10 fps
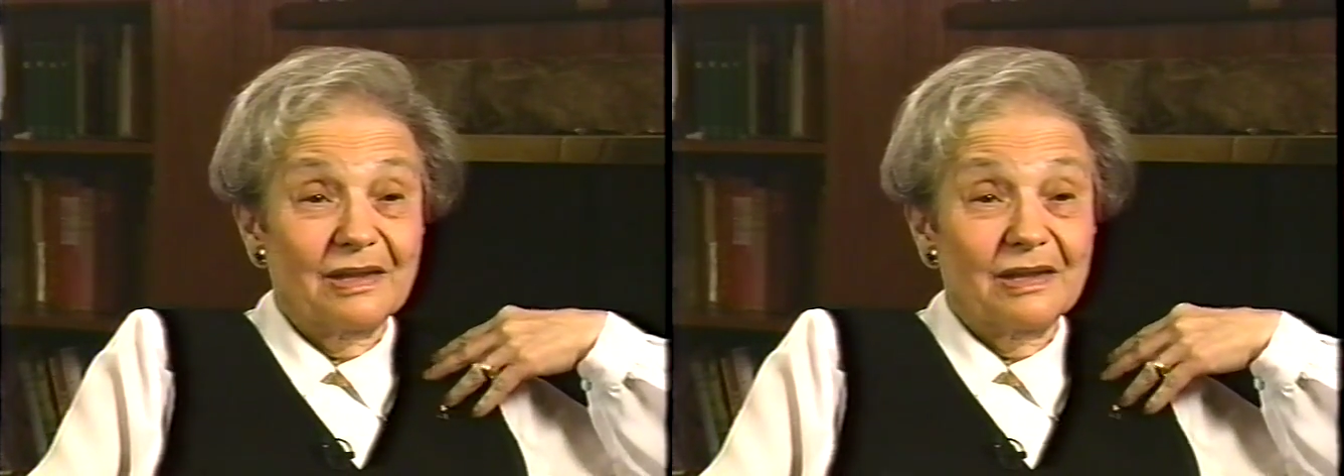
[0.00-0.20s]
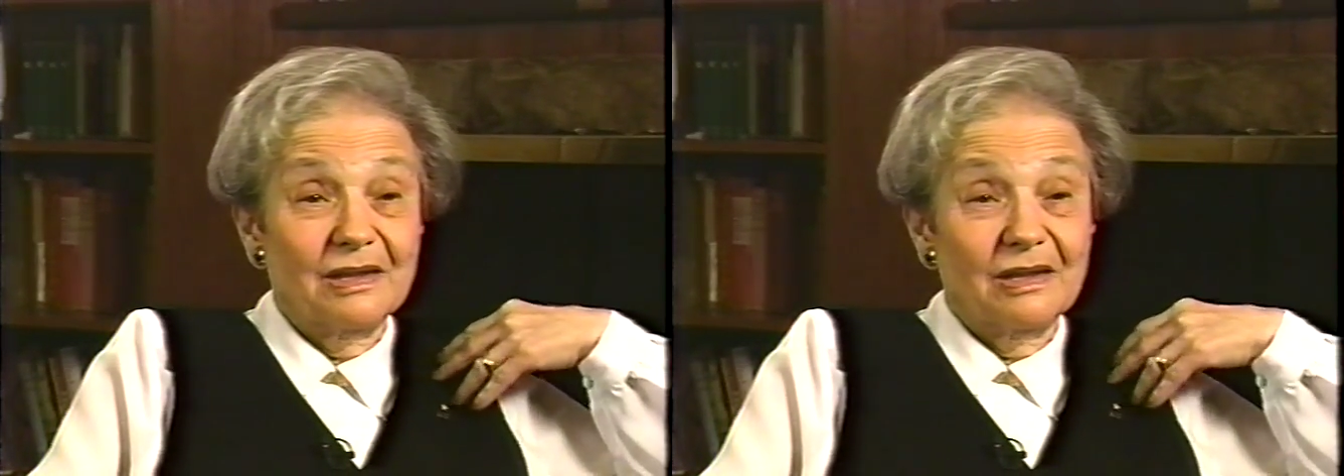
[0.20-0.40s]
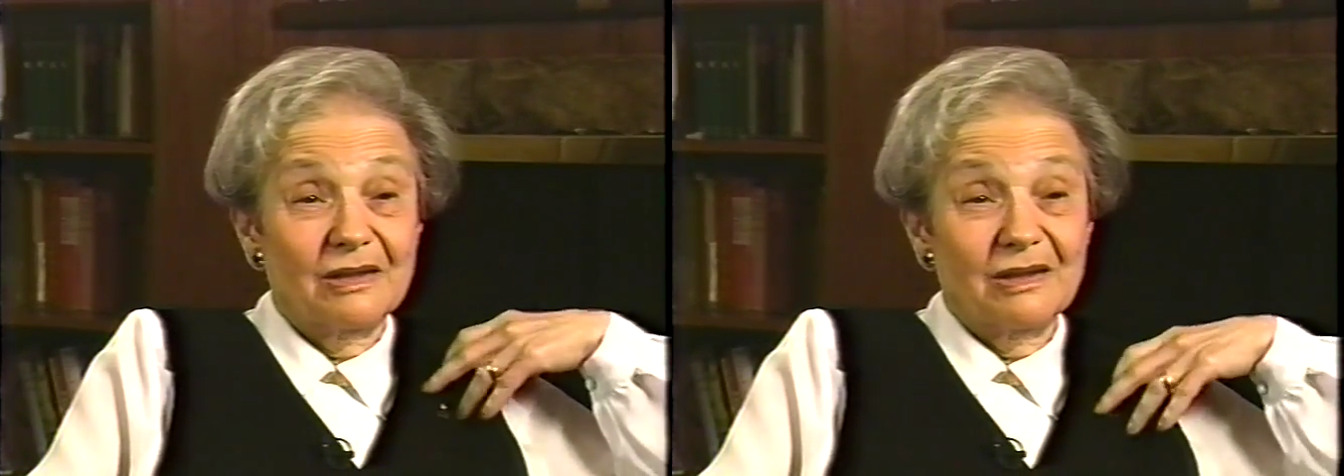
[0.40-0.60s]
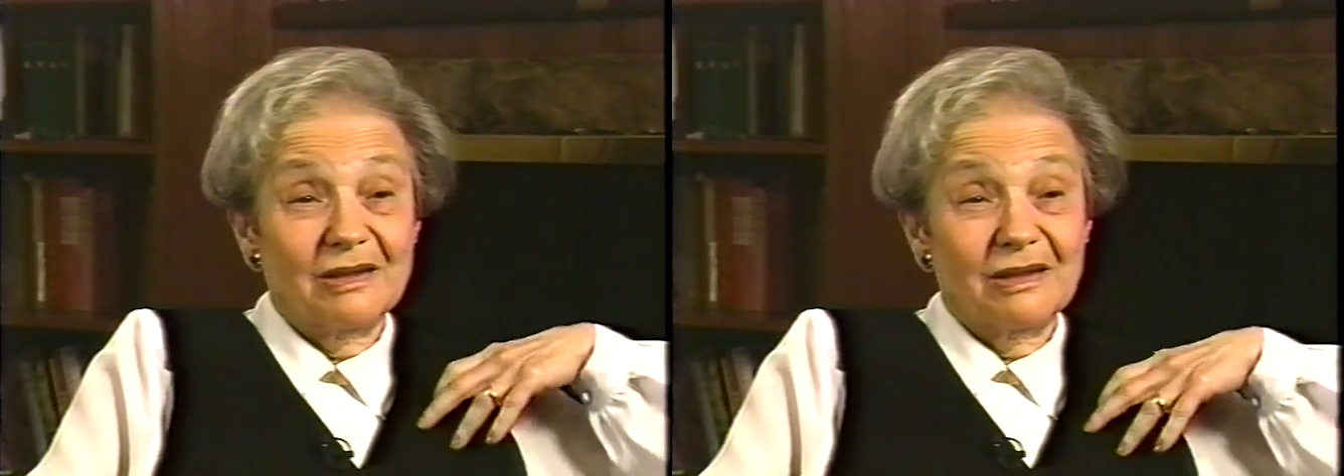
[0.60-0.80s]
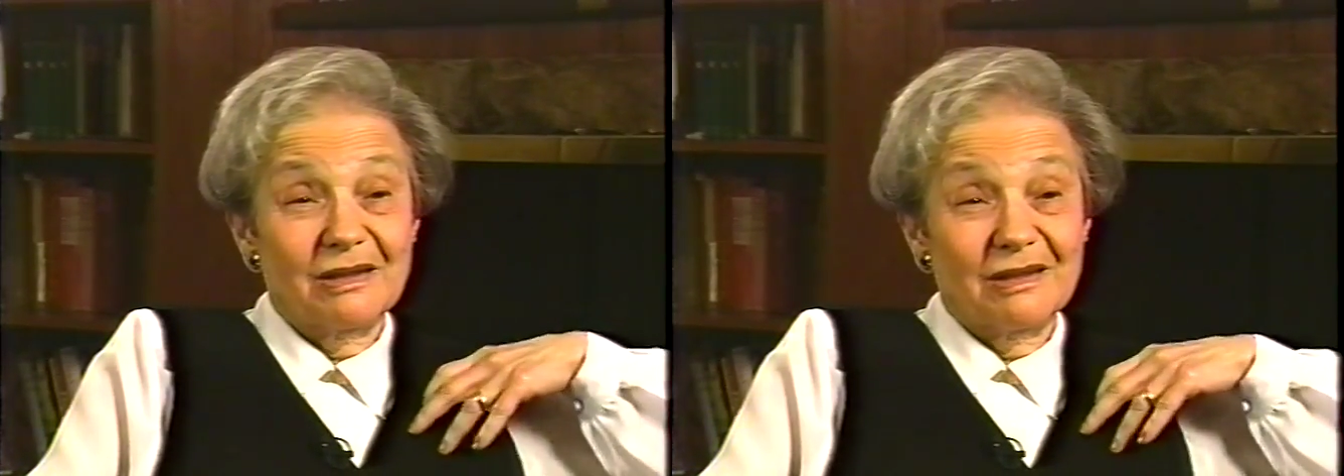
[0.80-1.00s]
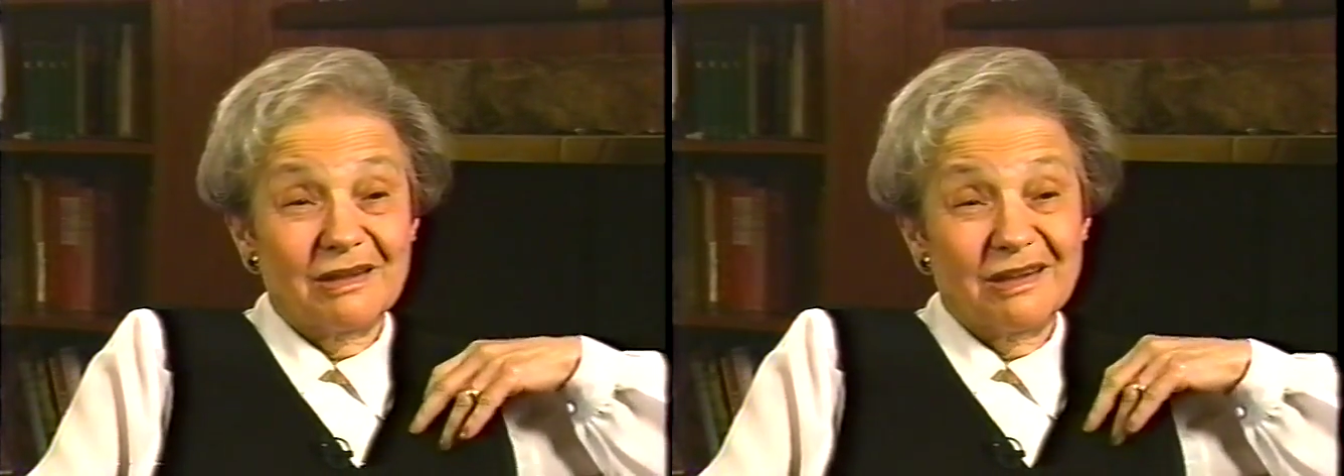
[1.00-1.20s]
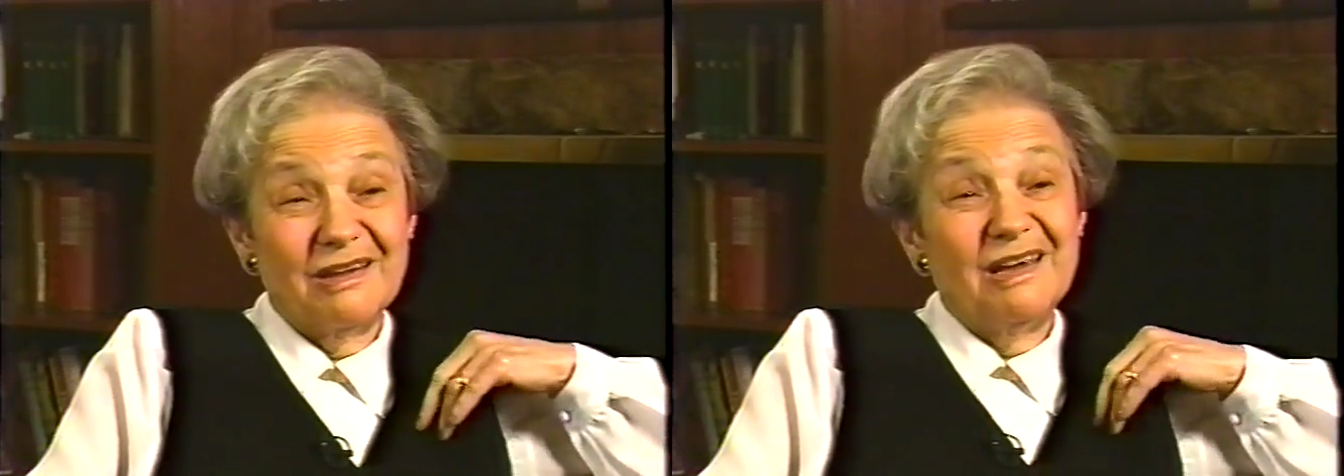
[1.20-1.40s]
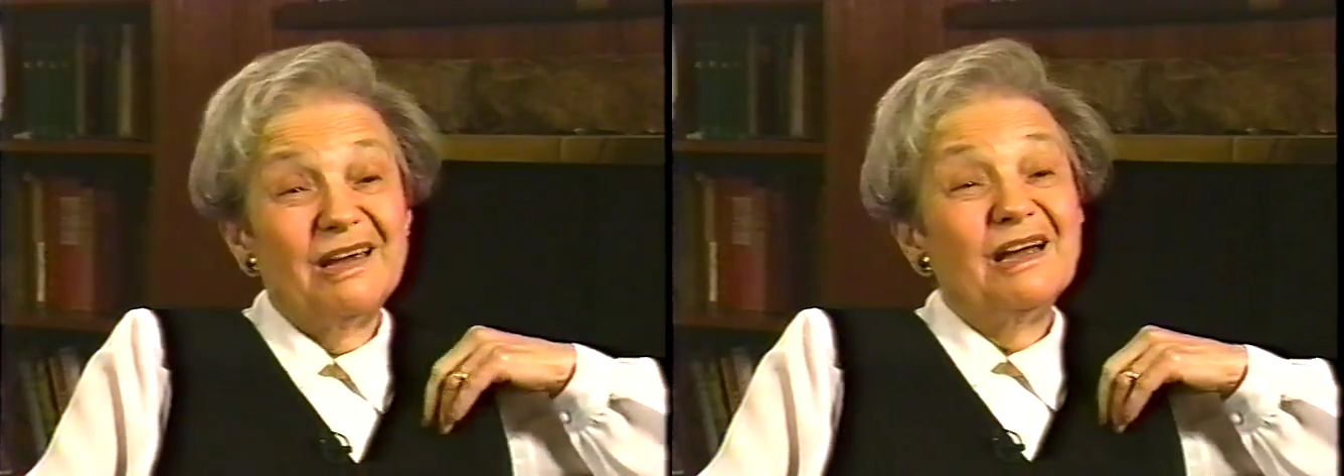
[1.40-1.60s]
there was not that
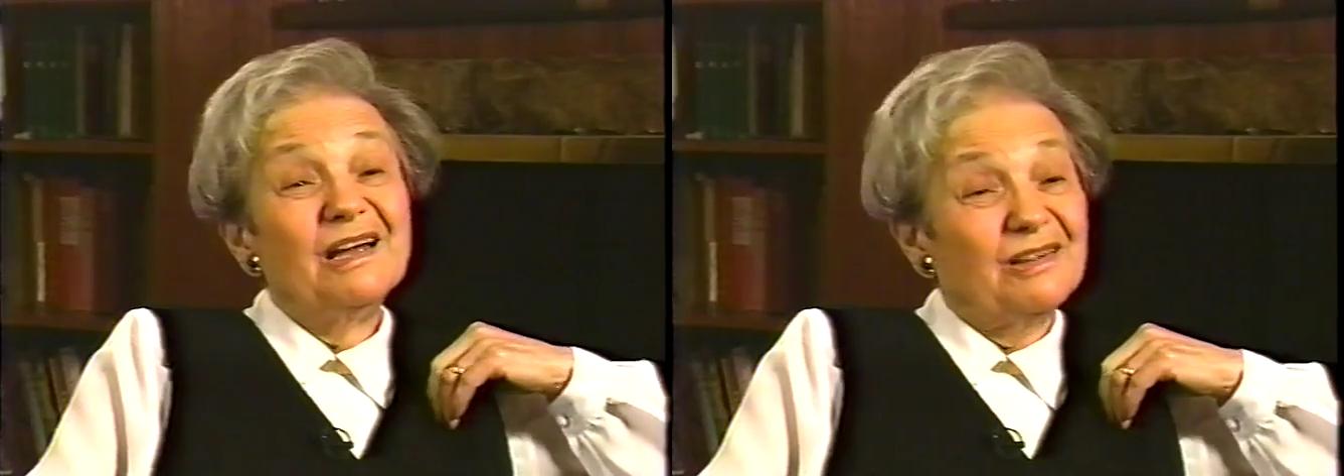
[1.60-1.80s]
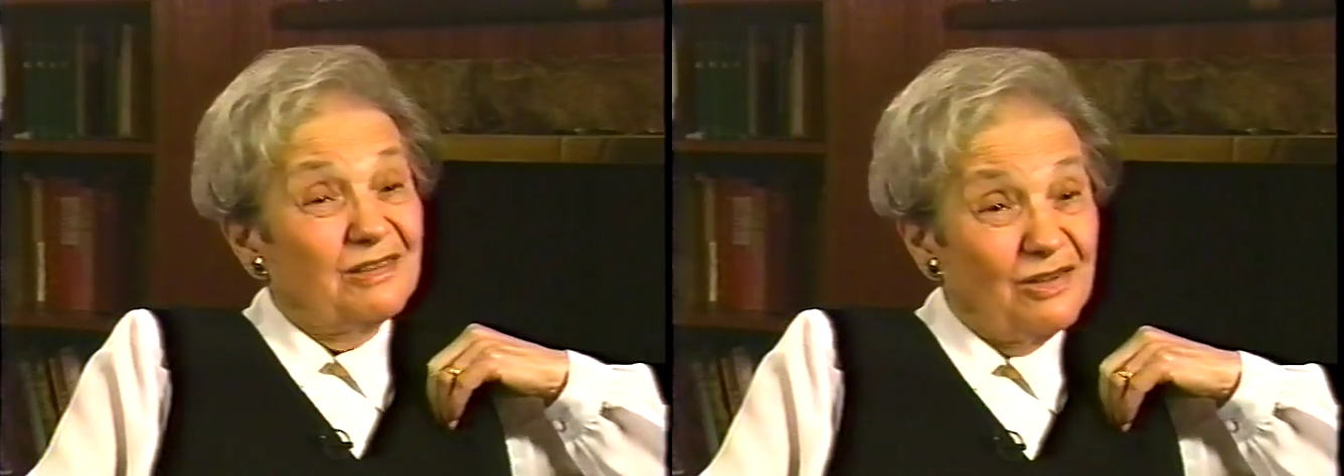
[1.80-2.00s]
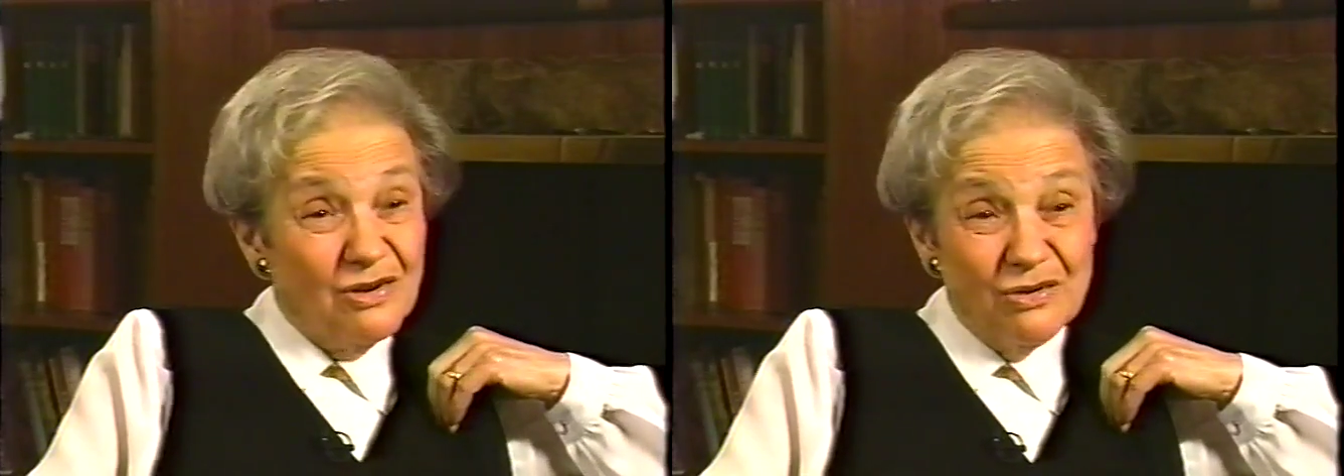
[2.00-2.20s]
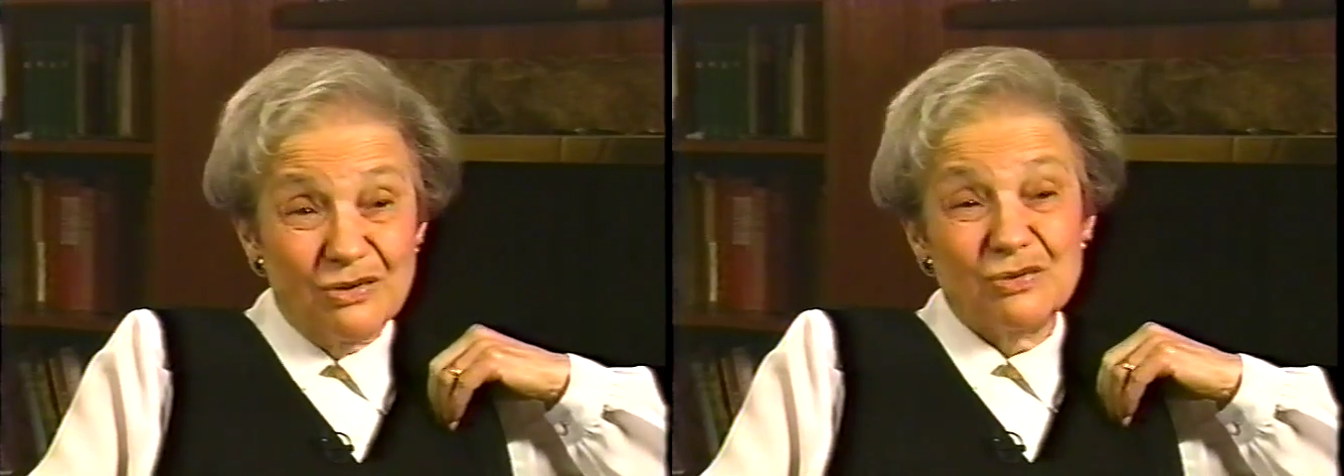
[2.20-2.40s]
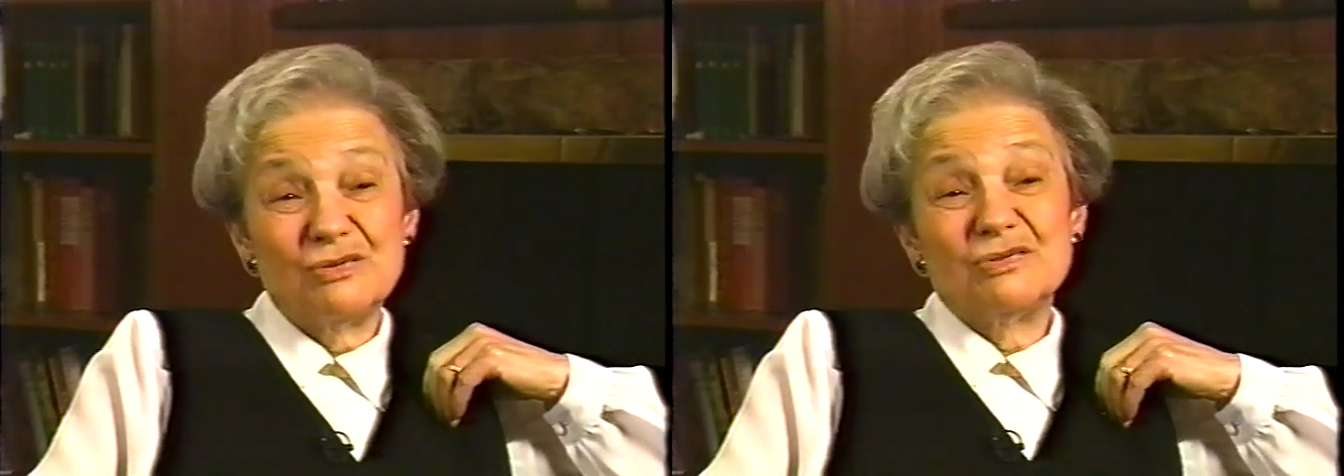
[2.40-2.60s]
much left of his business.